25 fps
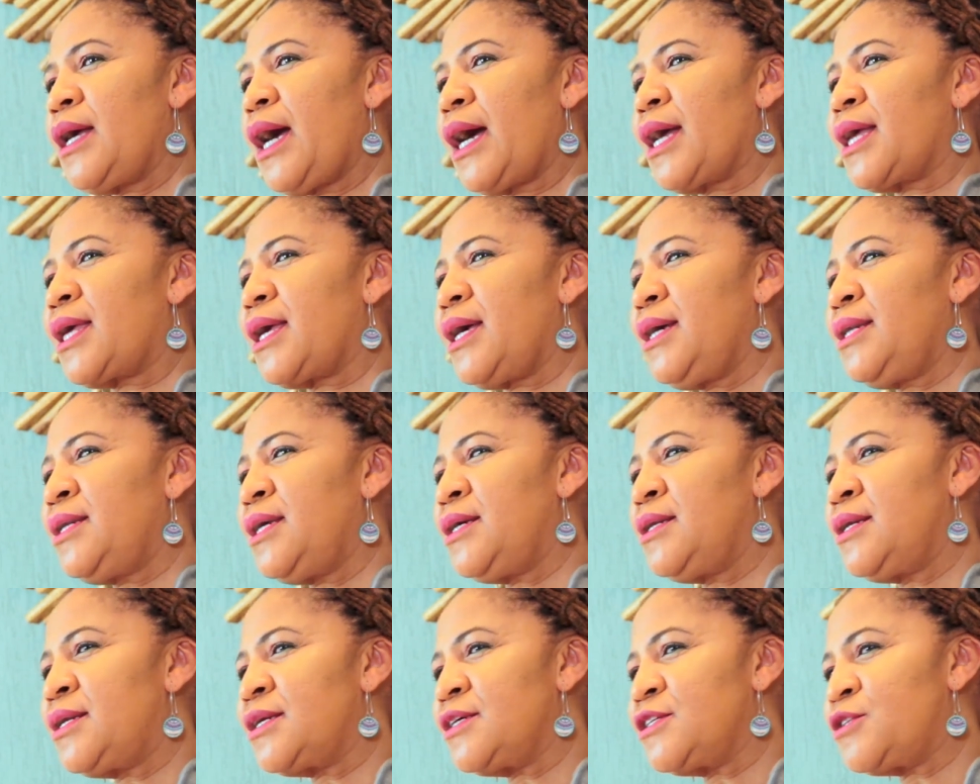again,
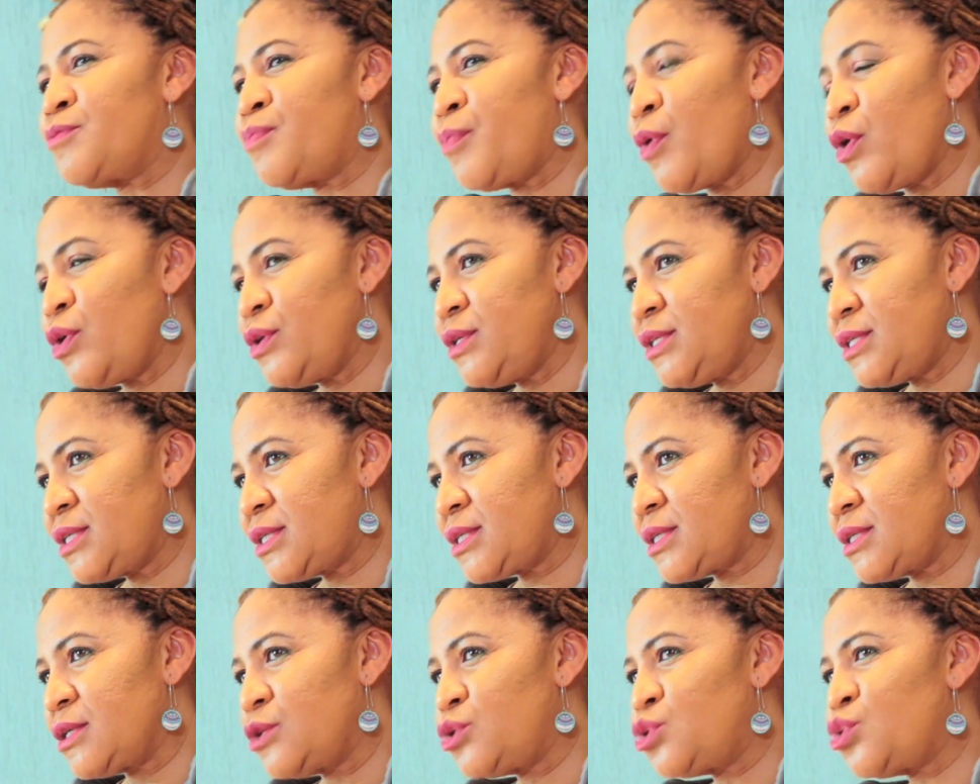in
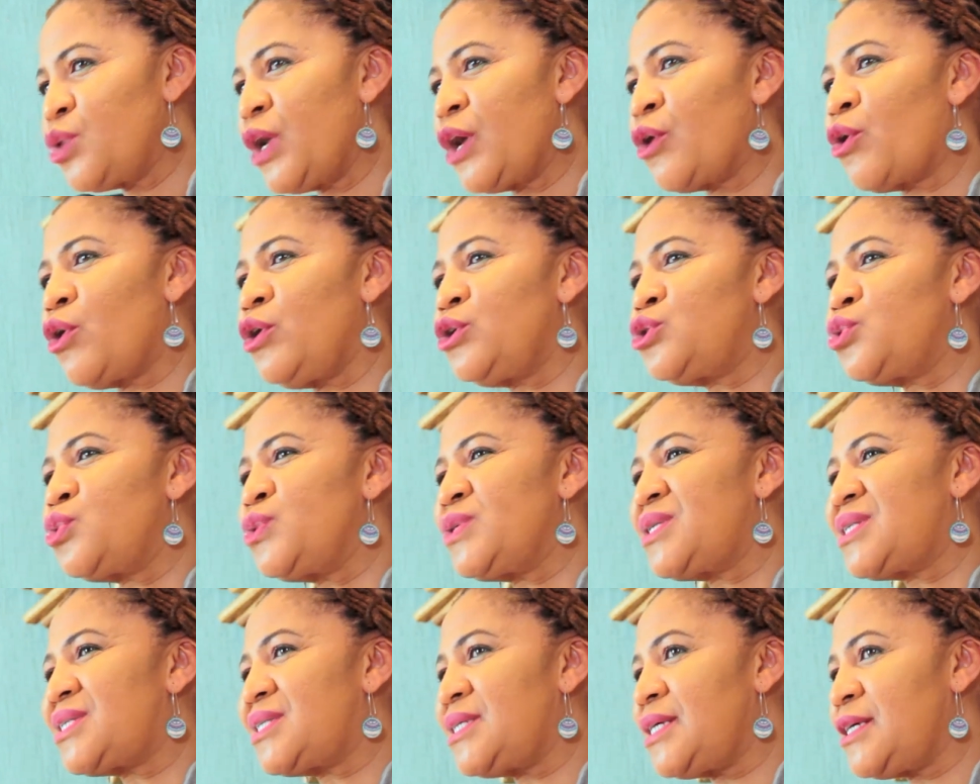response to a God
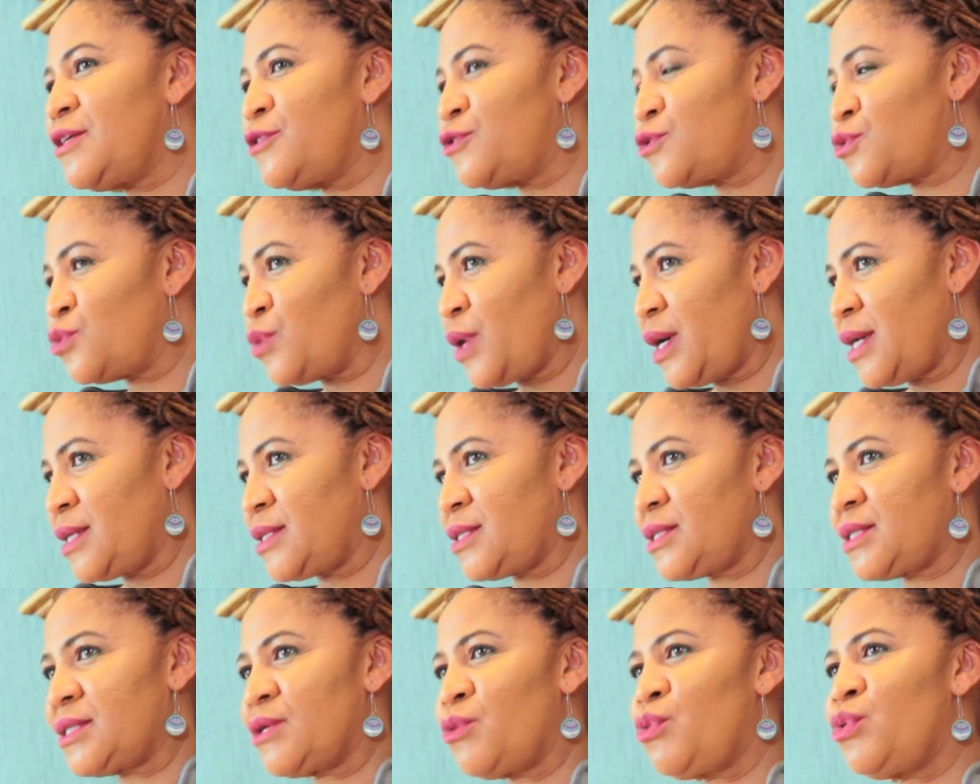who sings to
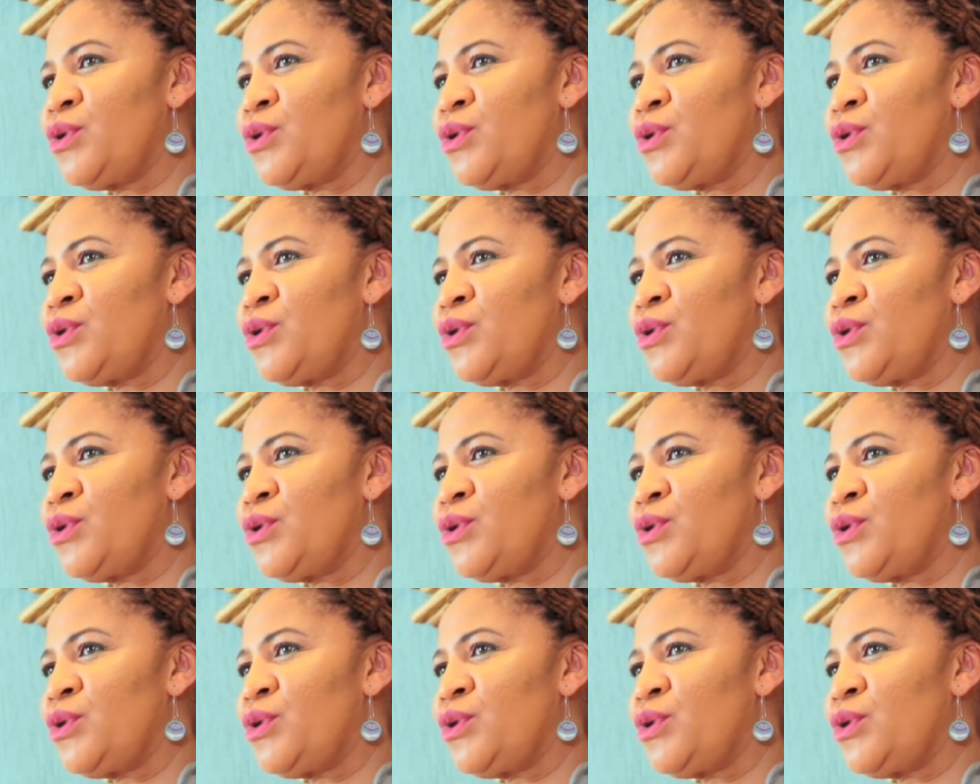us,